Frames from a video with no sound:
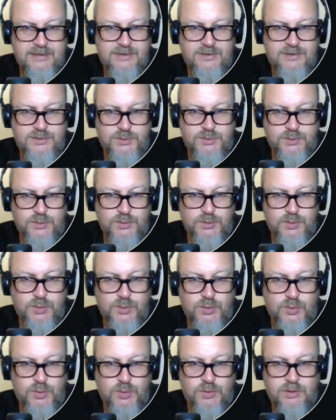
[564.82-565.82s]

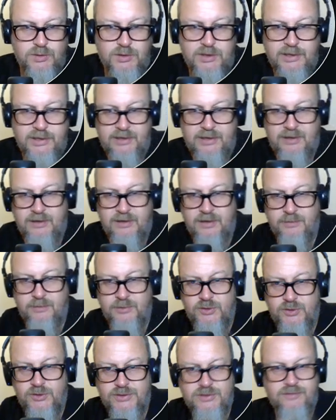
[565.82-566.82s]
to an LLM
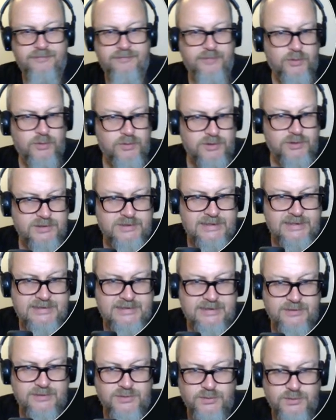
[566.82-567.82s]
costs you focus. That
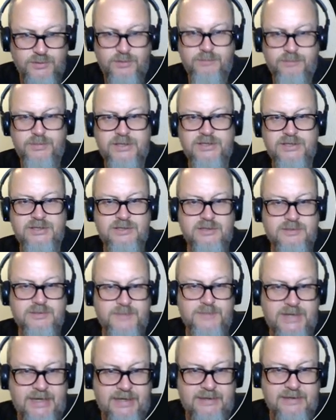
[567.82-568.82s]
sounds rude, but it's just
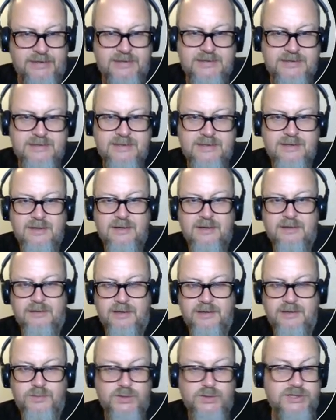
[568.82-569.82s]
mechanics,
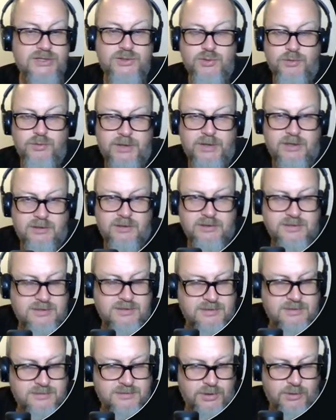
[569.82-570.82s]
right? Which is true
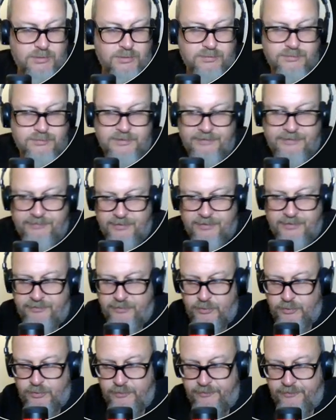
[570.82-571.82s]
because if
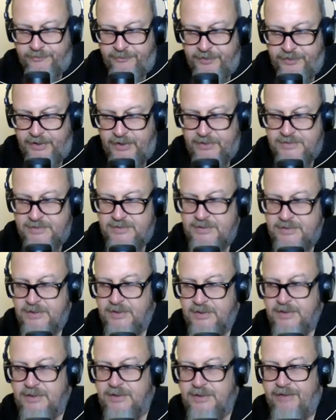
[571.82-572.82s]
you feed
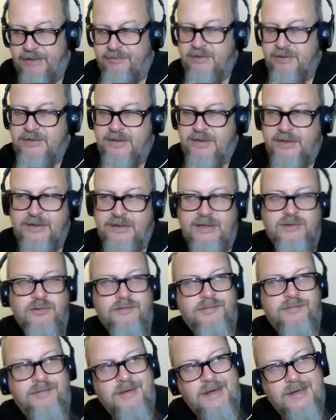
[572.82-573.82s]
everything that you
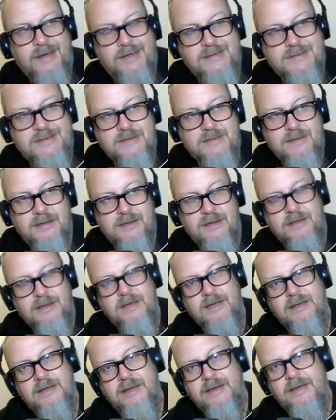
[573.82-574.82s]
feed an
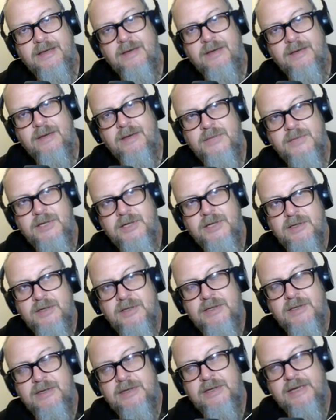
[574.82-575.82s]
LLM
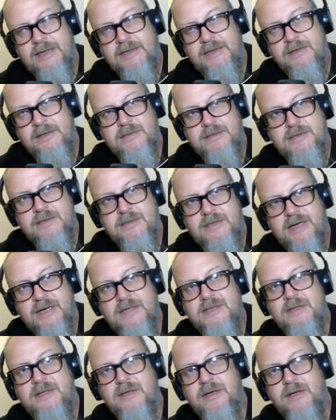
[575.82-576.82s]
that doesn't
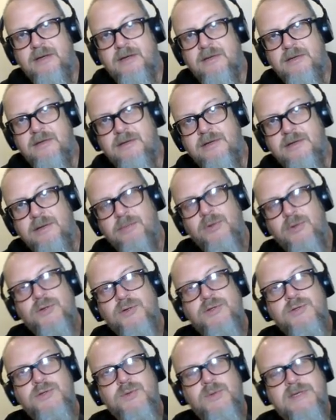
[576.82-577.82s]
actually
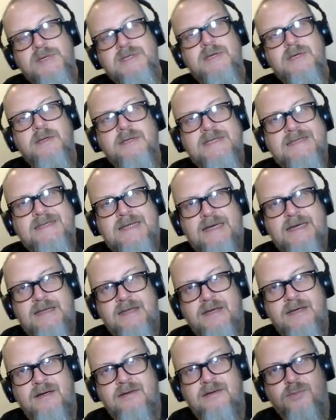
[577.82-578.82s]
contribute to its
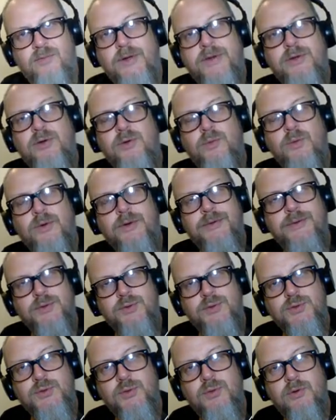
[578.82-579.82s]
understanding of what you want to
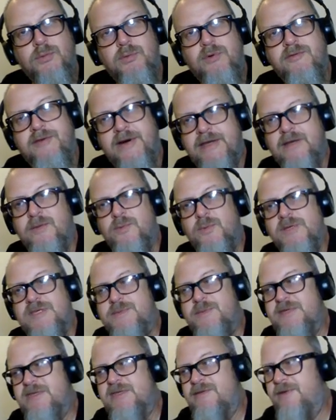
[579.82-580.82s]
do or provide it with
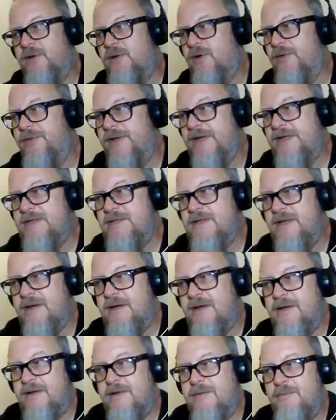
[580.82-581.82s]
specific context,
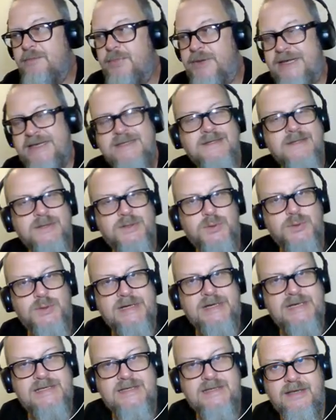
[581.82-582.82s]

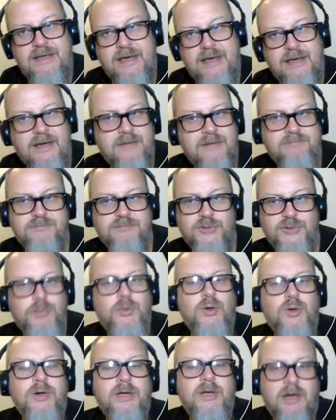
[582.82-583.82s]
pleasantries and like good
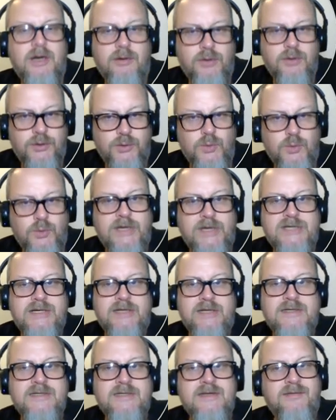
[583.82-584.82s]
morning, how are you doing,
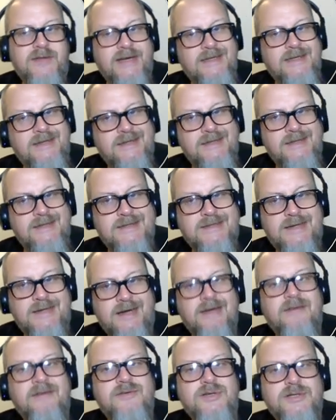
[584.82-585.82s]
chat, stuff like that is
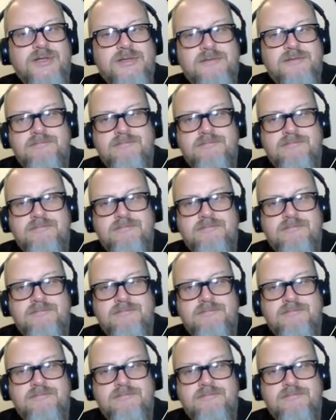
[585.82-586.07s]
kind of just